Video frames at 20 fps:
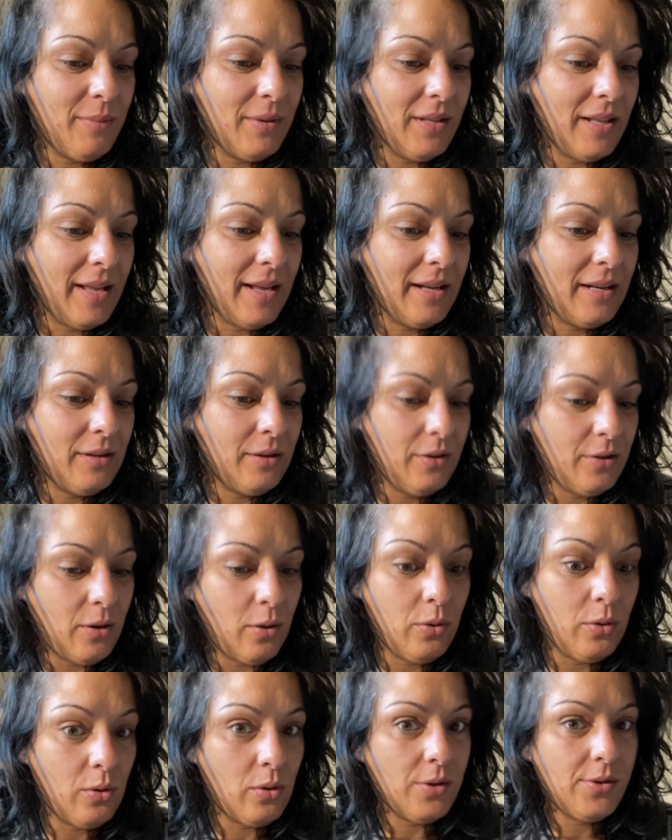But like,
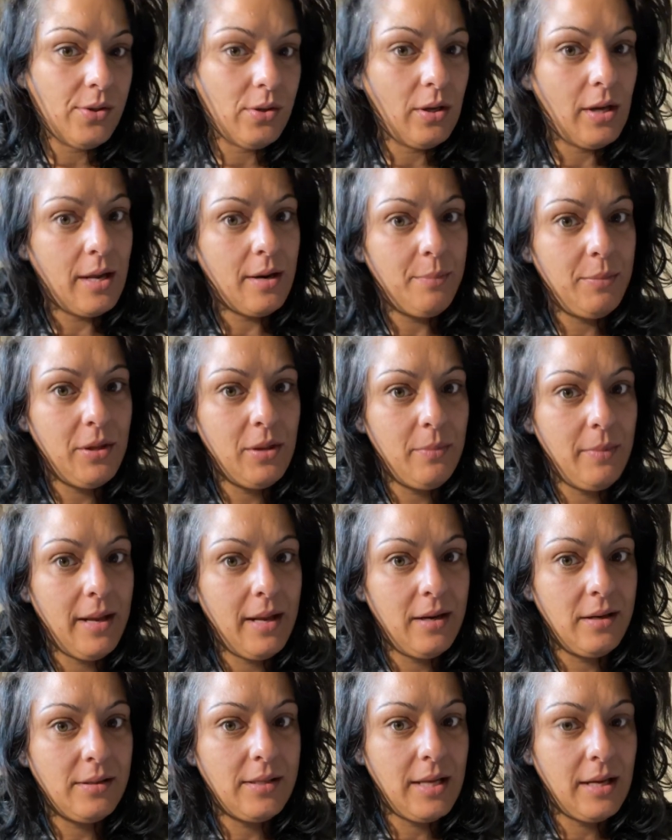you also got to be the
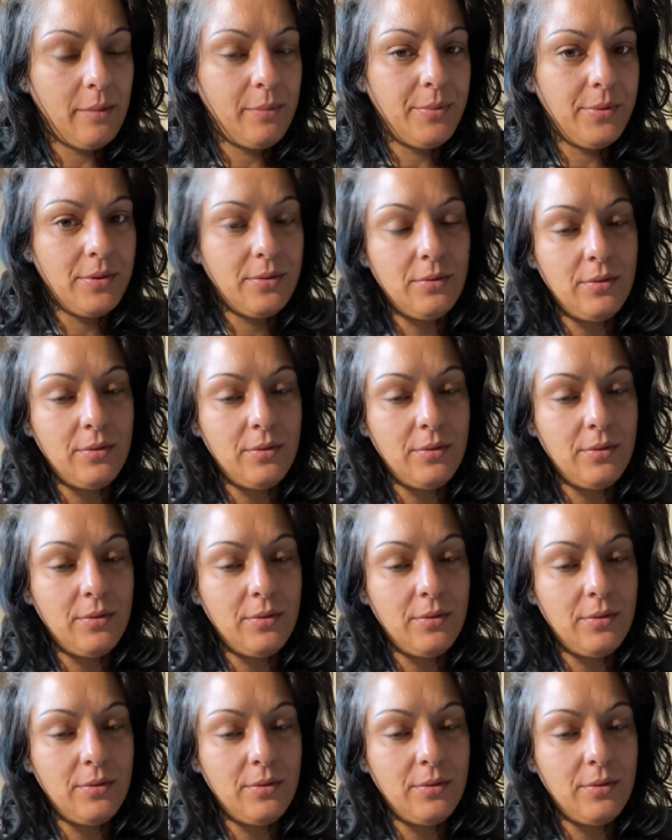man and take